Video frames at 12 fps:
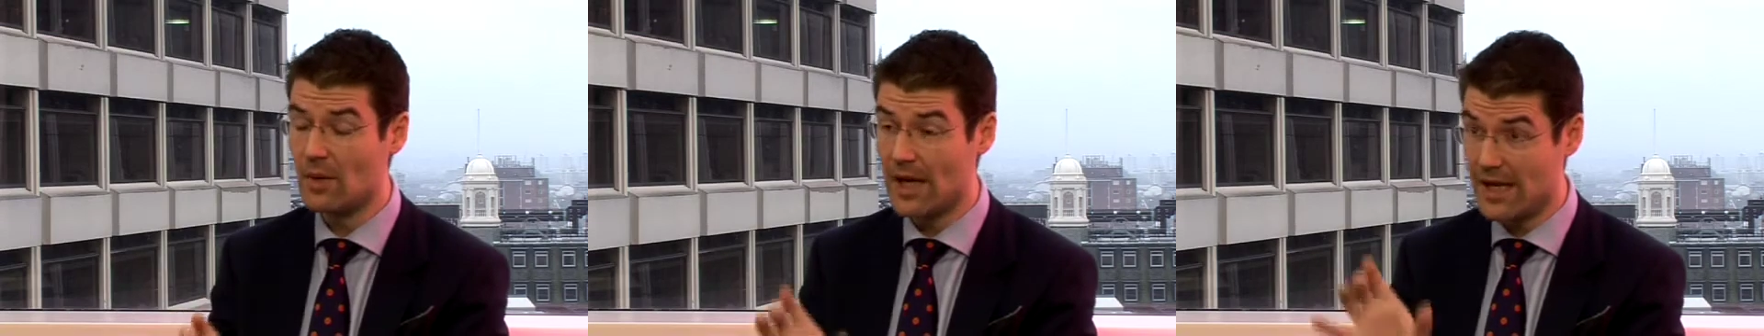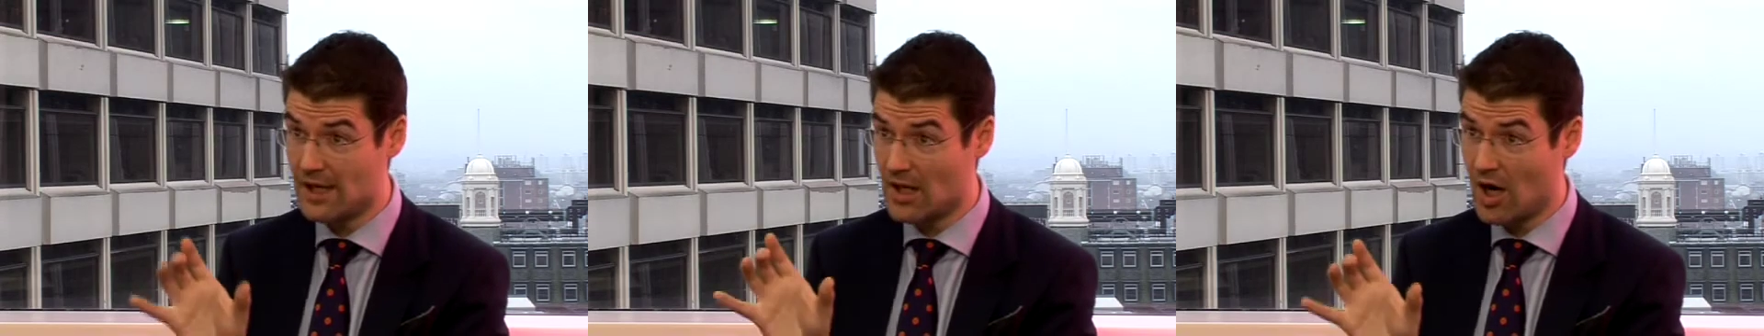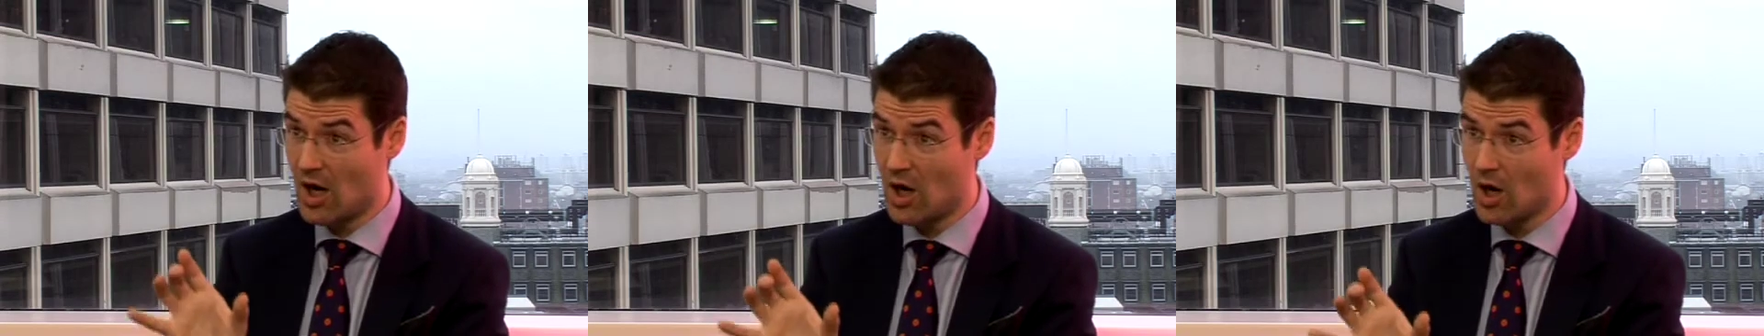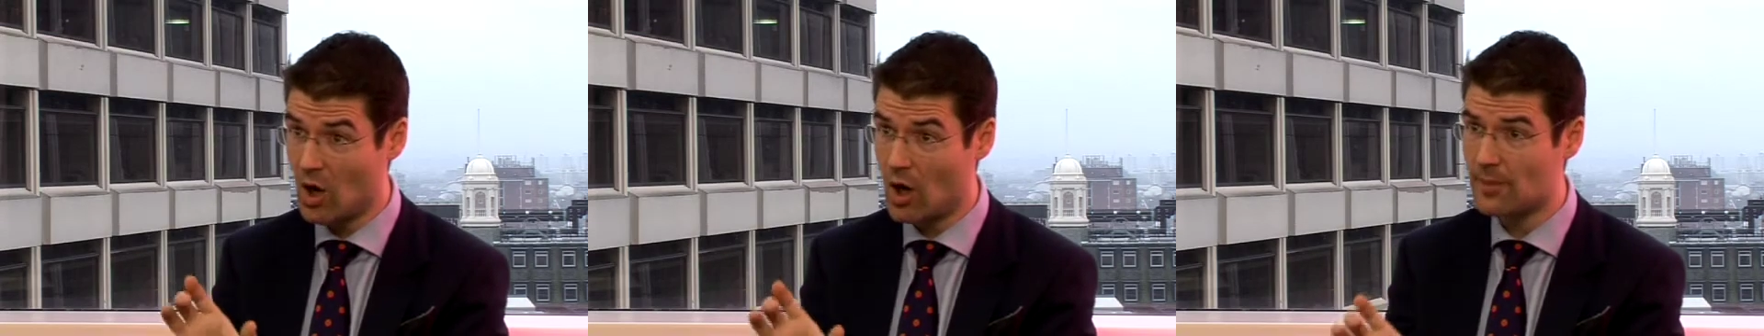In
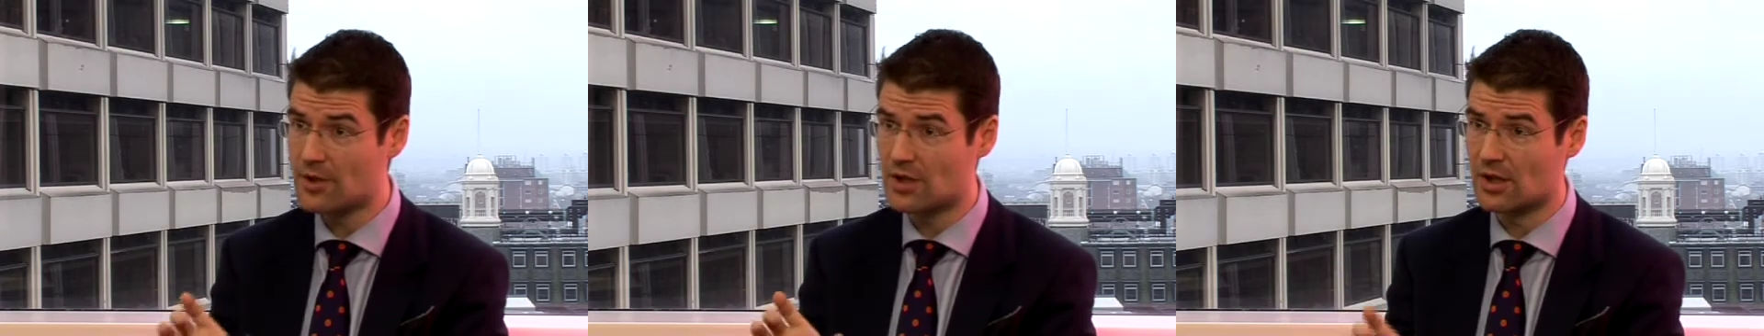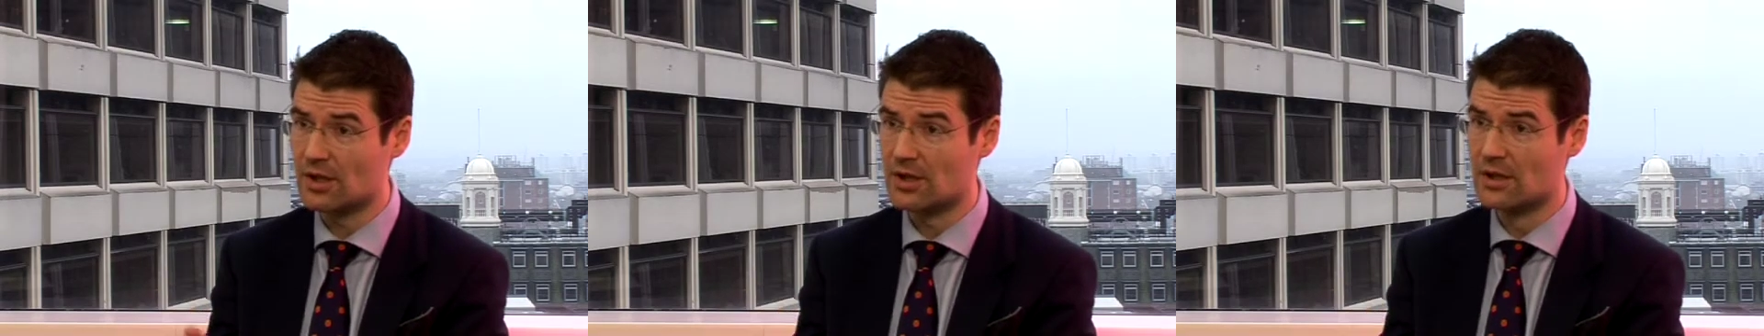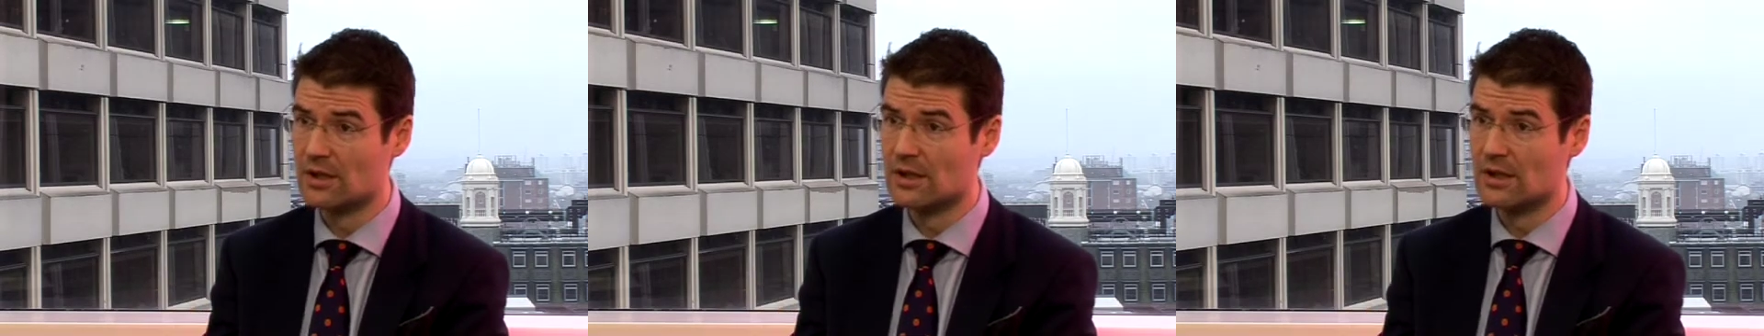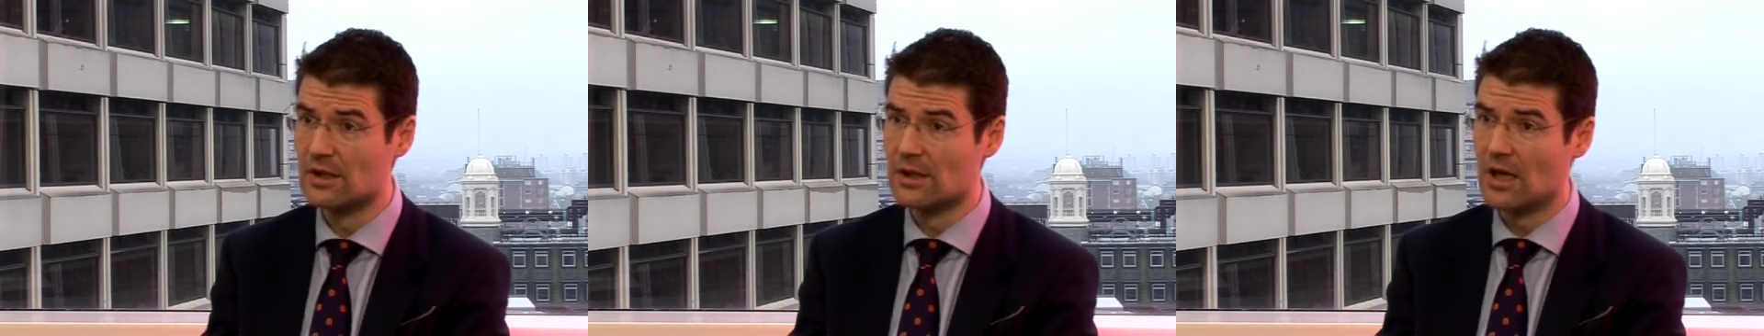our Homerton
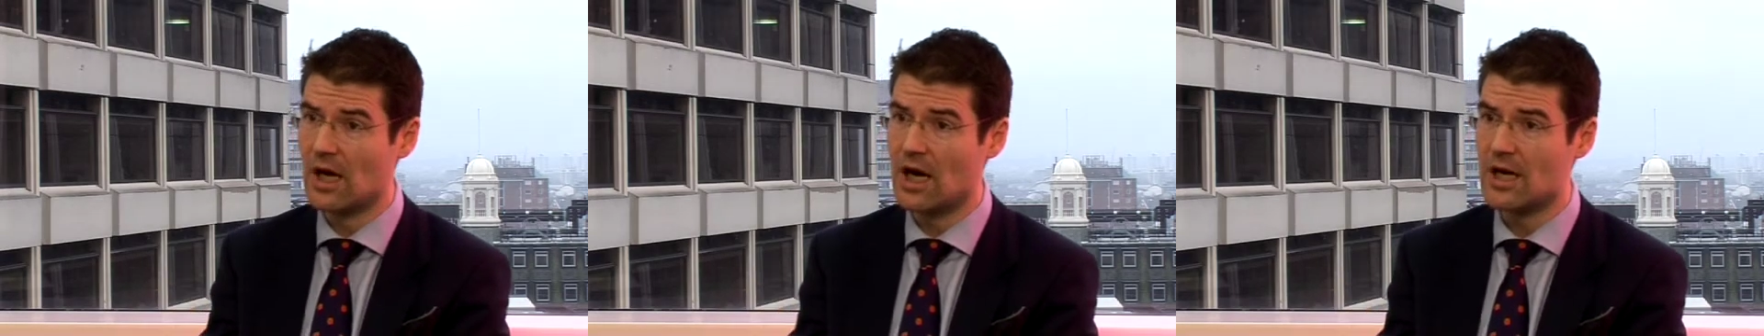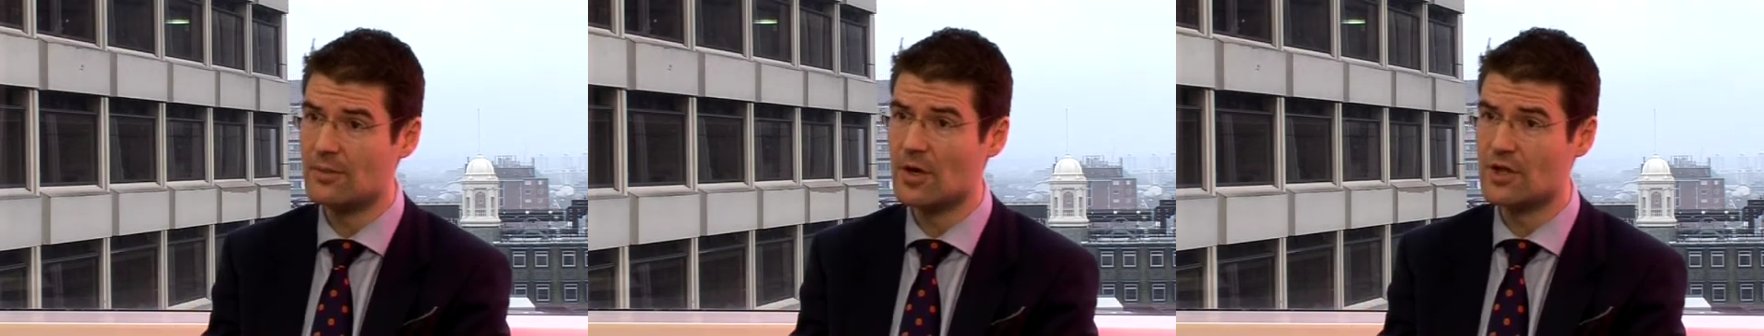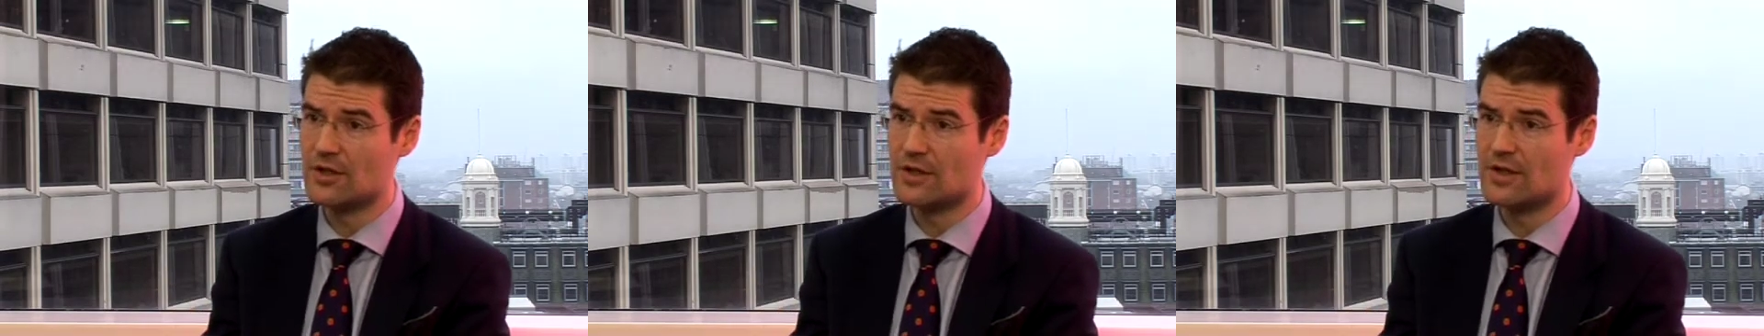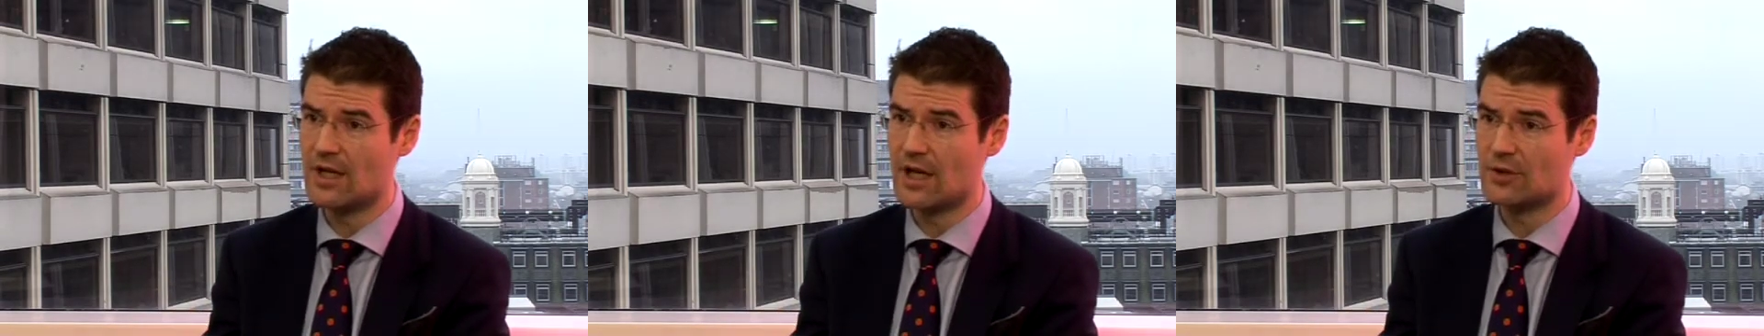
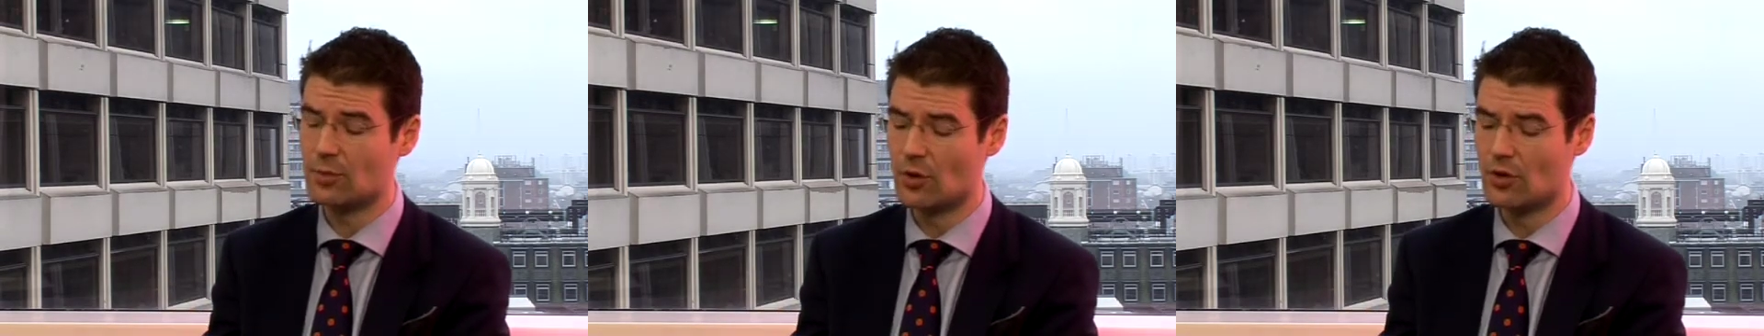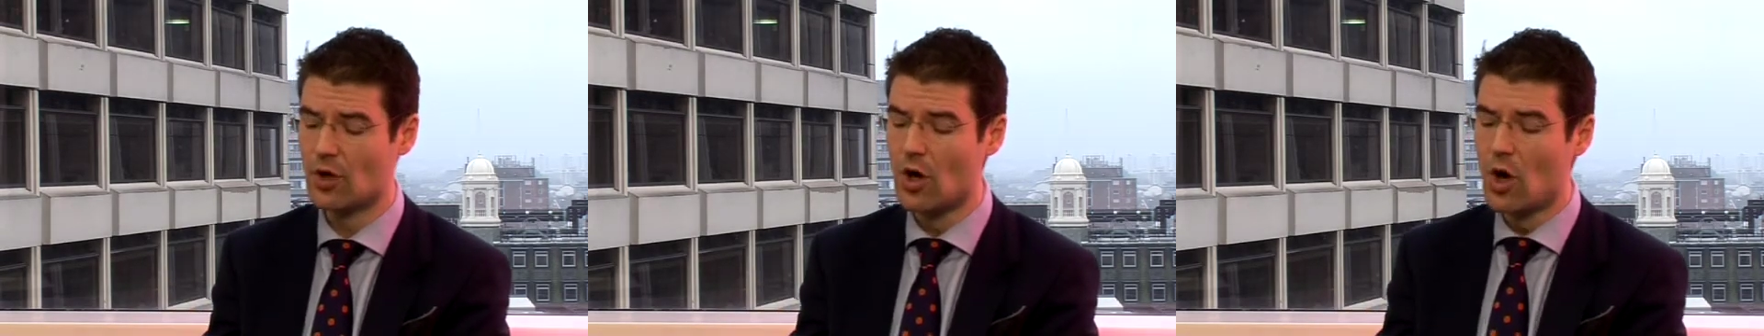emergency dashboard,